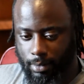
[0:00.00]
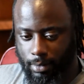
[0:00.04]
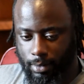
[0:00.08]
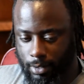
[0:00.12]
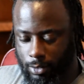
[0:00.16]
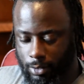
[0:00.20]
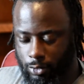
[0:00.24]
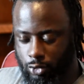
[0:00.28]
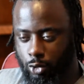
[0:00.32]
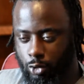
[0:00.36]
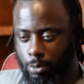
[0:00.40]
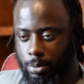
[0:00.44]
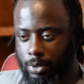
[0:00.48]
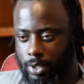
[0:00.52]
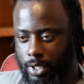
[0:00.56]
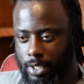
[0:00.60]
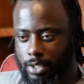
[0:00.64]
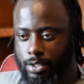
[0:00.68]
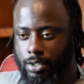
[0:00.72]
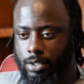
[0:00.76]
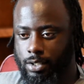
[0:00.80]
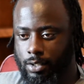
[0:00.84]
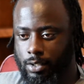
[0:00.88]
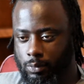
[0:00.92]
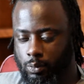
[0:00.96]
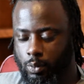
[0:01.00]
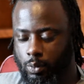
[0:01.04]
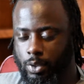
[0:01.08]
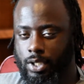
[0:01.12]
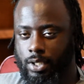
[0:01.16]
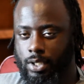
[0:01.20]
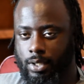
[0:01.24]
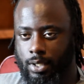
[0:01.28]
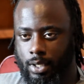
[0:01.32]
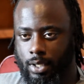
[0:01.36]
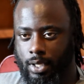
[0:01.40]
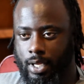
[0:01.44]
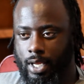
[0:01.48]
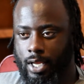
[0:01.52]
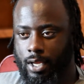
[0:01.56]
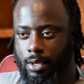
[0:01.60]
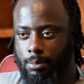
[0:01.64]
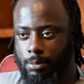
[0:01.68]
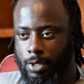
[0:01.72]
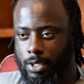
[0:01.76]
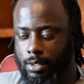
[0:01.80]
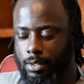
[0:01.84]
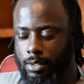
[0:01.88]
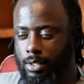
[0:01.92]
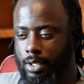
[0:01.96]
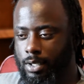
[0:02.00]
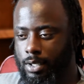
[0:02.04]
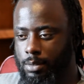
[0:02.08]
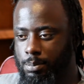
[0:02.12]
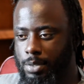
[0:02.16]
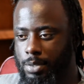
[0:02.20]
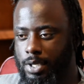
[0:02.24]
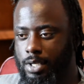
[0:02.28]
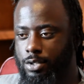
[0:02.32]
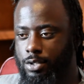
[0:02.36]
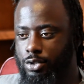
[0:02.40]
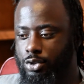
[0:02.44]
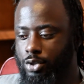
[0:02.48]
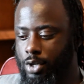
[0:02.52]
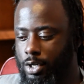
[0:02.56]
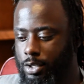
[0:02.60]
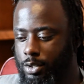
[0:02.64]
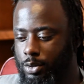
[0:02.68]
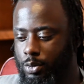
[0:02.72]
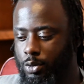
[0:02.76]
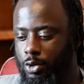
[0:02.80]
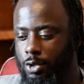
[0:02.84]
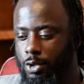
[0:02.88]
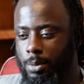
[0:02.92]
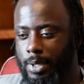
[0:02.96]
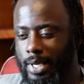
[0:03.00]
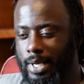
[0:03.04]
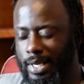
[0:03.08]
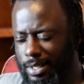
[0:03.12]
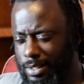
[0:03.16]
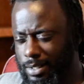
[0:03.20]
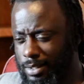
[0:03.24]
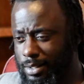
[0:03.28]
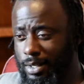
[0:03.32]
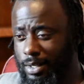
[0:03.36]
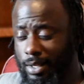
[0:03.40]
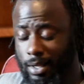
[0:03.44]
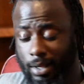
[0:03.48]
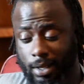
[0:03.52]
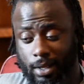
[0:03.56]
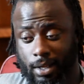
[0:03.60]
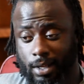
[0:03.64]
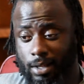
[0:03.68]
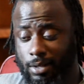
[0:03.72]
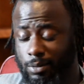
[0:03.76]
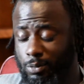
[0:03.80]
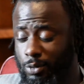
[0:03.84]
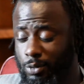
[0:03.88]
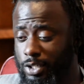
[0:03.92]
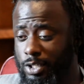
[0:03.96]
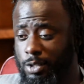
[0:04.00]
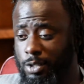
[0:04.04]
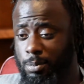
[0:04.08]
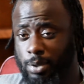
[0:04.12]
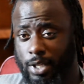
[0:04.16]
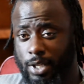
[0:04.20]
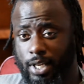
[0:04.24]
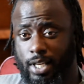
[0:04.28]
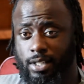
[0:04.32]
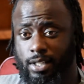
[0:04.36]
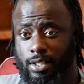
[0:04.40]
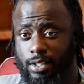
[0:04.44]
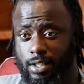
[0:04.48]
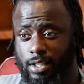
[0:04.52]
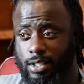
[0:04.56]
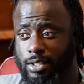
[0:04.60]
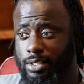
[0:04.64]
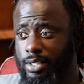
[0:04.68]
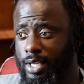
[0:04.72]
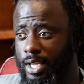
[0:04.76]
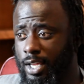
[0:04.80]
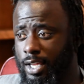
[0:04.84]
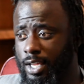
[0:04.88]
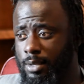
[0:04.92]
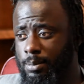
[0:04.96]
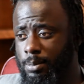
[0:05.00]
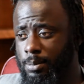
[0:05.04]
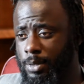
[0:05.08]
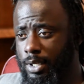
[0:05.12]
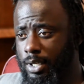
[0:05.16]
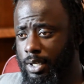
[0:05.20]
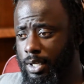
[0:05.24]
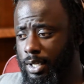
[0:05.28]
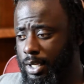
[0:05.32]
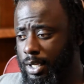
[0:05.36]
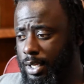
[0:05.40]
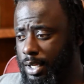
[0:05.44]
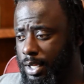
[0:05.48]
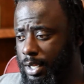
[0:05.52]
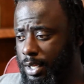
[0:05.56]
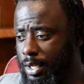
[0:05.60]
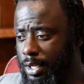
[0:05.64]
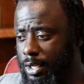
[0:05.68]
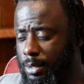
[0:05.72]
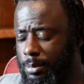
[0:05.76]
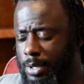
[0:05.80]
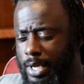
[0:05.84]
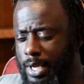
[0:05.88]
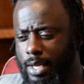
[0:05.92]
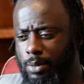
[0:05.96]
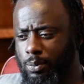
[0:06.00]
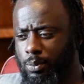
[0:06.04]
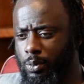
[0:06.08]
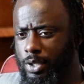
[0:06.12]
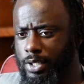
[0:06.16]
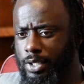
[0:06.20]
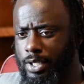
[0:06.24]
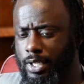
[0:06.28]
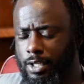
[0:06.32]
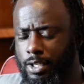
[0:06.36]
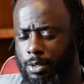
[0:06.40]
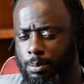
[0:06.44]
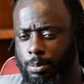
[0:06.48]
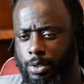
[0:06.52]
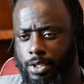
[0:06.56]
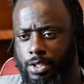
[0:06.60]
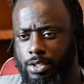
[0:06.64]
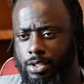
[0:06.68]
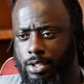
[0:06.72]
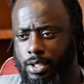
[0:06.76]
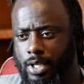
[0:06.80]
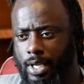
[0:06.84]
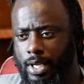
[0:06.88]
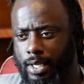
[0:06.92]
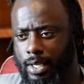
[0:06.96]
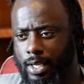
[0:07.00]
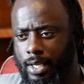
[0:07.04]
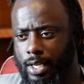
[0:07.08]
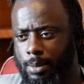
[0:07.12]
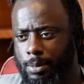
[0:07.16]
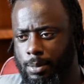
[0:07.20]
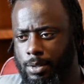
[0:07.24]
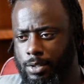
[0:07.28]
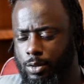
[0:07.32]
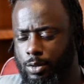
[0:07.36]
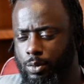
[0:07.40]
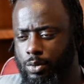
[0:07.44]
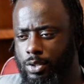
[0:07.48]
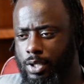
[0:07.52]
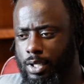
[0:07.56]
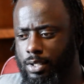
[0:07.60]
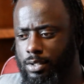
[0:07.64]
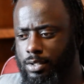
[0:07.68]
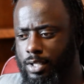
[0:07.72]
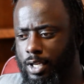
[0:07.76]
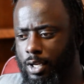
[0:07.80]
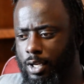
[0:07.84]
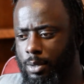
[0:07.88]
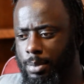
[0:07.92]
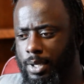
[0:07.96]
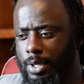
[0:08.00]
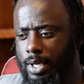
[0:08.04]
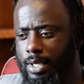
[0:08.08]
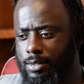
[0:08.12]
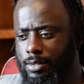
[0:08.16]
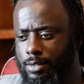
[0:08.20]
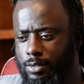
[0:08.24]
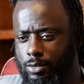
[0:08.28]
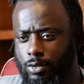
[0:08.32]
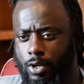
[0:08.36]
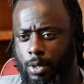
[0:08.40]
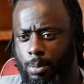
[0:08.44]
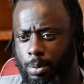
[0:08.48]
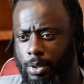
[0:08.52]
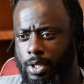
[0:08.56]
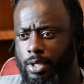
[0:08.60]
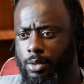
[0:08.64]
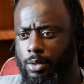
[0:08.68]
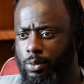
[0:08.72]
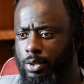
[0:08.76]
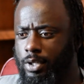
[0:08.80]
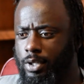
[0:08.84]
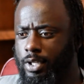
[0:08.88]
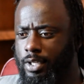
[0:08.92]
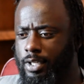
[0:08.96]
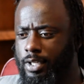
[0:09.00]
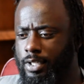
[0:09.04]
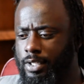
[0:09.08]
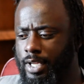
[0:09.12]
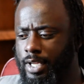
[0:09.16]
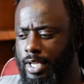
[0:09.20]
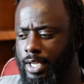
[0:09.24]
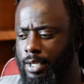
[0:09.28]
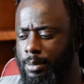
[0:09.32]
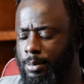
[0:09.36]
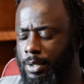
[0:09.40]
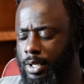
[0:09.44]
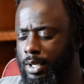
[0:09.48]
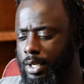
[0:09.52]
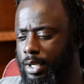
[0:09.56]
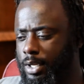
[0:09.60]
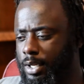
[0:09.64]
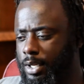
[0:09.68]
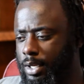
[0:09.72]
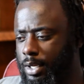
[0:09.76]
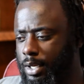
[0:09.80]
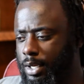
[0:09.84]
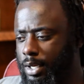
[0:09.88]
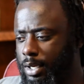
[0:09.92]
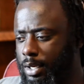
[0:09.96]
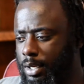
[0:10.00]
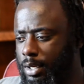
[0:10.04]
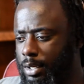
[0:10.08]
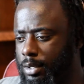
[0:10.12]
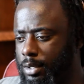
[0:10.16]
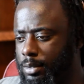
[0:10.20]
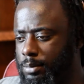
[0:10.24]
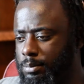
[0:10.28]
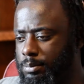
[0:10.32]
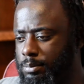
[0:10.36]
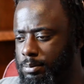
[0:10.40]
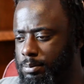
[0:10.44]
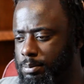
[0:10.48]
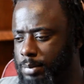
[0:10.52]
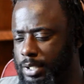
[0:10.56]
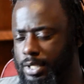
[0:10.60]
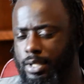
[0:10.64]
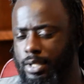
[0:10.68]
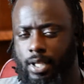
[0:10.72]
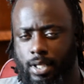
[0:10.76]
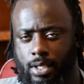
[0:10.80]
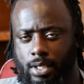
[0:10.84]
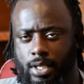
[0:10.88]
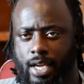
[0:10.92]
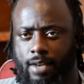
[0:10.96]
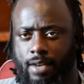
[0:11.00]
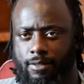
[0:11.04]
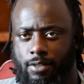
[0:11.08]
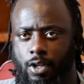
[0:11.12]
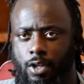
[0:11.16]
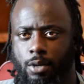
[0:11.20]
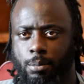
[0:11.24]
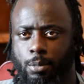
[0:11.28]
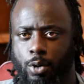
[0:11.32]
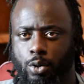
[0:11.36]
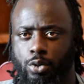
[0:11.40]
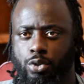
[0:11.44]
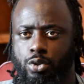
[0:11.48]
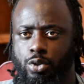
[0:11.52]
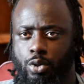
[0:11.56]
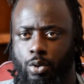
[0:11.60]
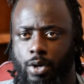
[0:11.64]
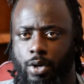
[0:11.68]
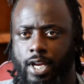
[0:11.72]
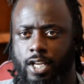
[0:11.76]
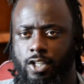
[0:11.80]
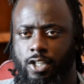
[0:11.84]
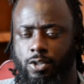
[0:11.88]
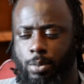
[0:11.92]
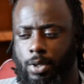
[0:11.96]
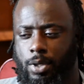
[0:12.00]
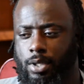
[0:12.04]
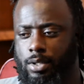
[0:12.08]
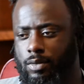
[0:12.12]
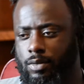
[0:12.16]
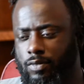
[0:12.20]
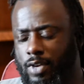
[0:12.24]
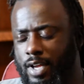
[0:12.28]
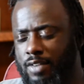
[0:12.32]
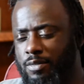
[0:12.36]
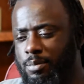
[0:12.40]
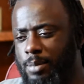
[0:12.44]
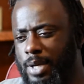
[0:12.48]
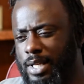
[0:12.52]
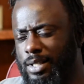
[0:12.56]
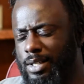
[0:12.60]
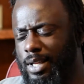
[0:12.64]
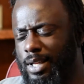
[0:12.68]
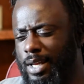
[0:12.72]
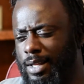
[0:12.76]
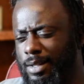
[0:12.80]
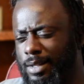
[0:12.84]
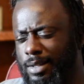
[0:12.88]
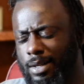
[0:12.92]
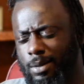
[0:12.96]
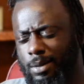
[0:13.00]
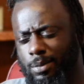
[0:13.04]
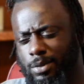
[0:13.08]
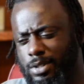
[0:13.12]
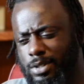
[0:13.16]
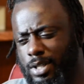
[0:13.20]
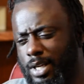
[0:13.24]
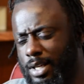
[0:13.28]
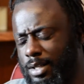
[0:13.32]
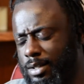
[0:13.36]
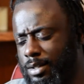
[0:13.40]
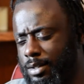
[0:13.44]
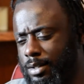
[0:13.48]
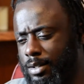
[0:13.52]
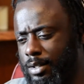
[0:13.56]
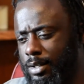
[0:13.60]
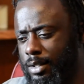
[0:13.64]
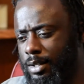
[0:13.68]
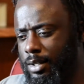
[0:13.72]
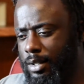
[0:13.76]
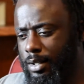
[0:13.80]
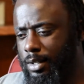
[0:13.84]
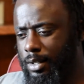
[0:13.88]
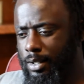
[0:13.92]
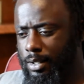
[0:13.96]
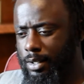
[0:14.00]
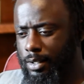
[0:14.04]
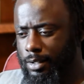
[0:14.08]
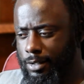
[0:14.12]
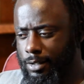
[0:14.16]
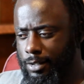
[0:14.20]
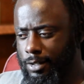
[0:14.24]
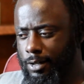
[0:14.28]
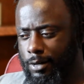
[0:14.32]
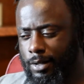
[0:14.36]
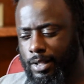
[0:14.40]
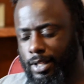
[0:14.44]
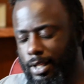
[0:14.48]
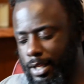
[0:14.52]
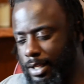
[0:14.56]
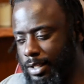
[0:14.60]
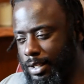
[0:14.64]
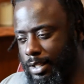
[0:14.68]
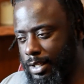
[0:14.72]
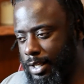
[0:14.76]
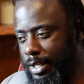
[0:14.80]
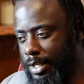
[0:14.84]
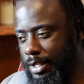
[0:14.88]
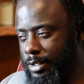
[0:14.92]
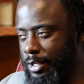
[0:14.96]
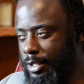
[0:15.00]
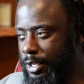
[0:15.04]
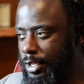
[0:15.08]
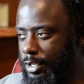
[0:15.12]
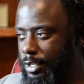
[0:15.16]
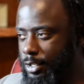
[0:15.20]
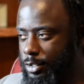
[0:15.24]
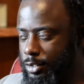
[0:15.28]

the jubilation of winning the game and being the starting quarterback and really playing a good game. I had one incompletion that game and 2 touchdown passes. So I played a really good game. But then have the emotional aspect of having my dad there was kind of, you know, and again,